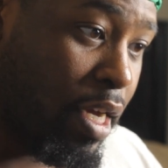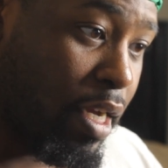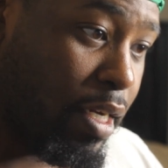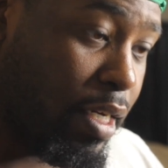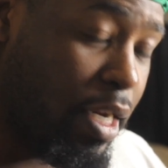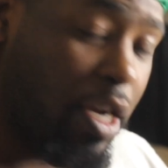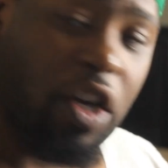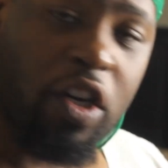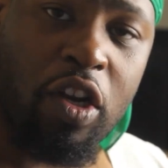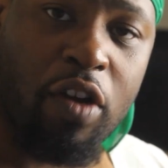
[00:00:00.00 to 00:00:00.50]

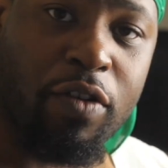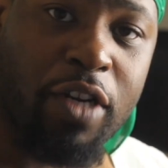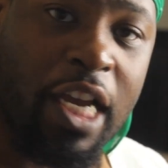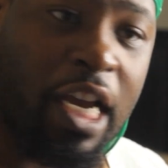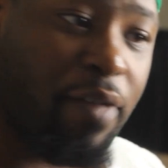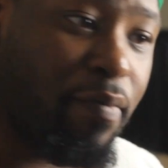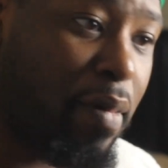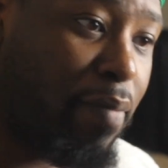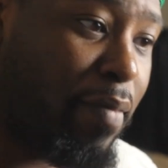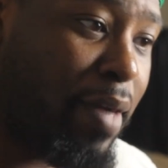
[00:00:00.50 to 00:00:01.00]
There's no
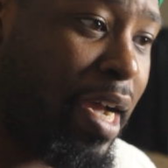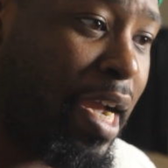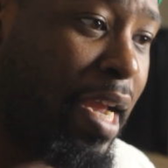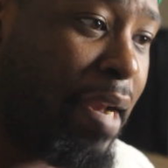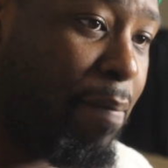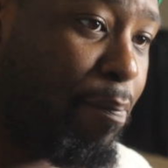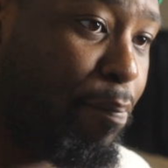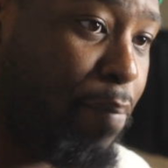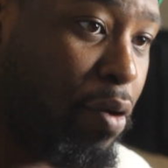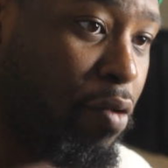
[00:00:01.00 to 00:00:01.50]
doubt in my
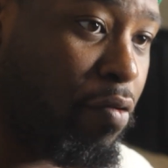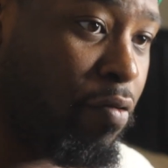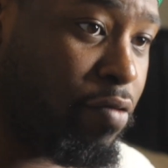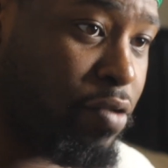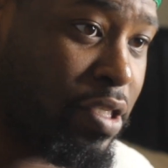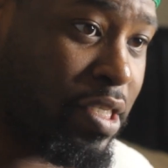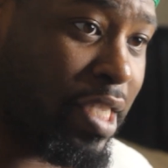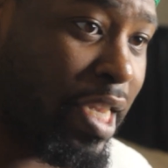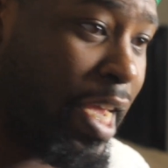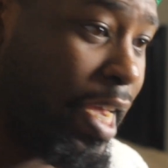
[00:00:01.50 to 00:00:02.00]
mind,
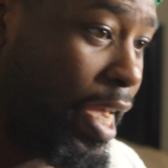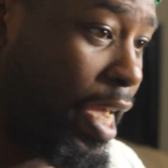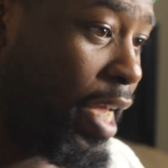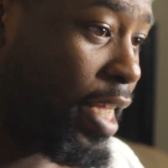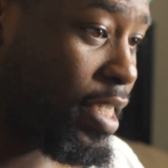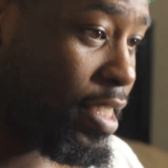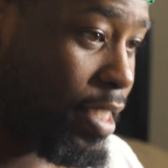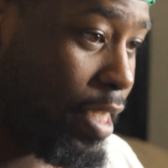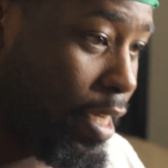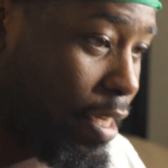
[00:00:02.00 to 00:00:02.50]
Bulls is like
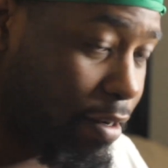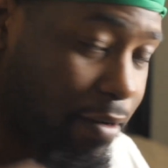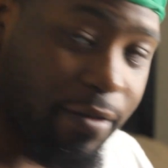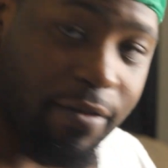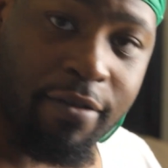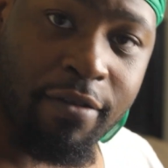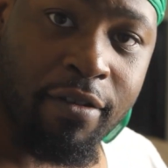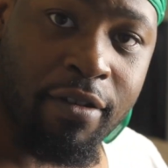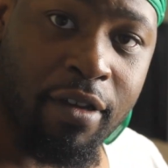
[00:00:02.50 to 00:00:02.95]
S tier.